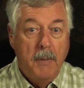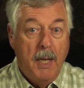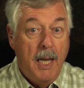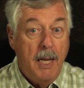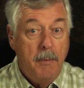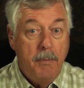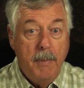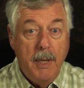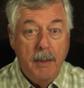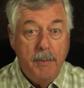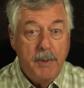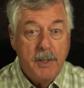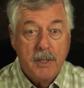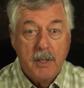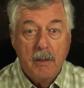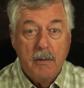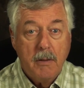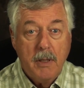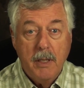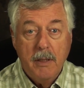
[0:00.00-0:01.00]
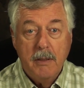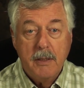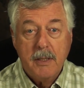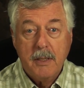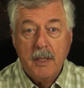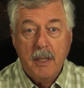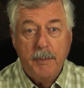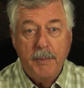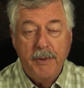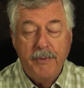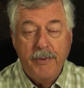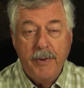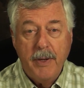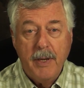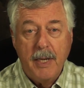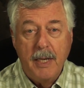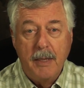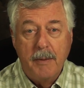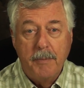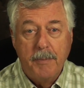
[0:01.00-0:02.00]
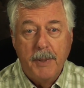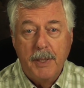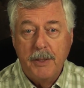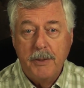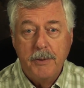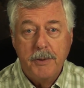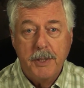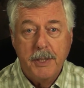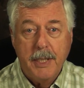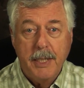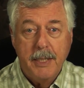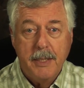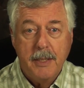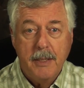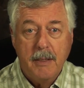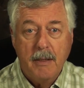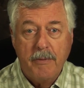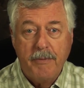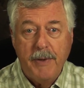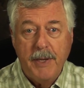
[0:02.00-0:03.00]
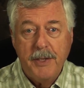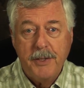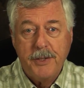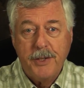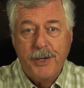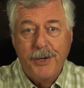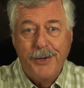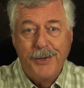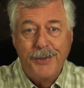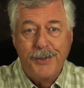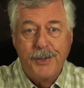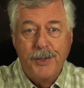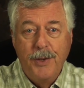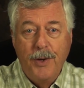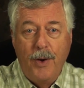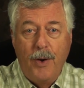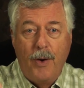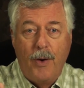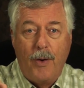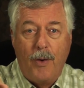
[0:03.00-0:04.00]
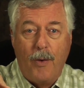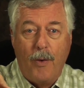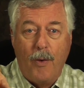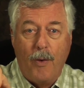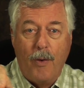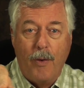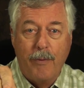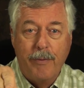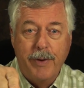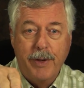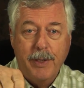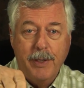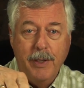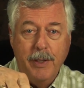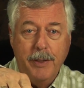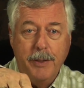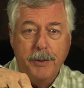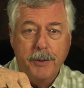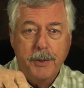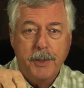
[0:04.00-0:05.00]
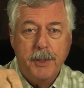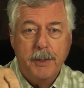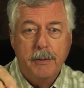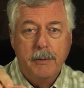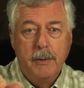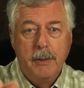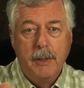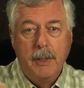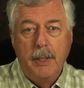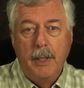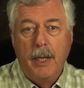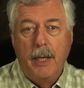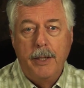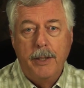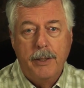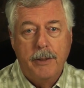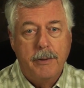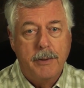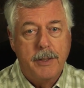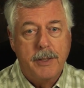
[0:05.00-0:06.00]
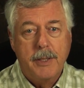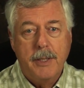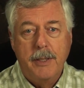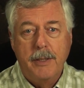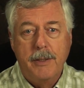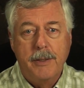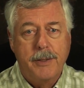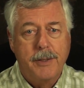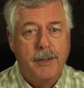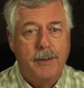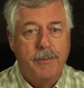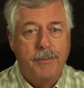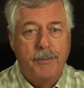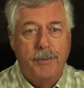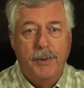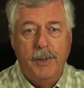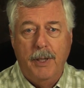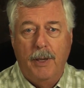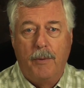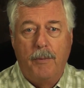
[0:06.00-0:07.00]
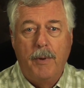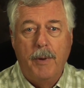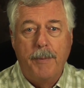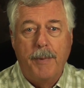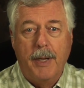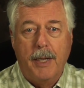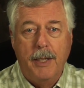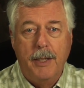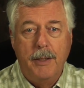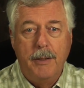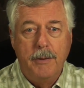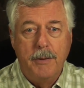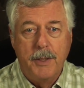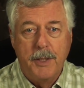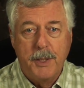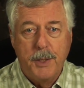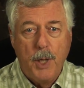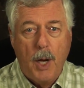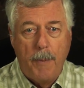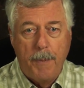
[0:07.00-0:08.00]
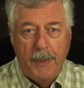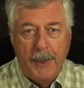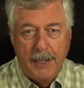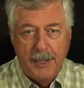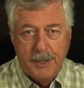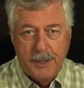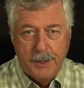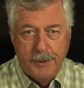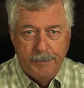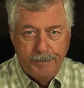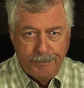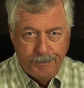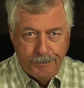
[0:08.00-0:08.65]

And maybe in slow currents it's going to be fine, but as soon as it gets into the faster currents, over it goes. And you're going to say to yourself, well, what am I going to do to stop this?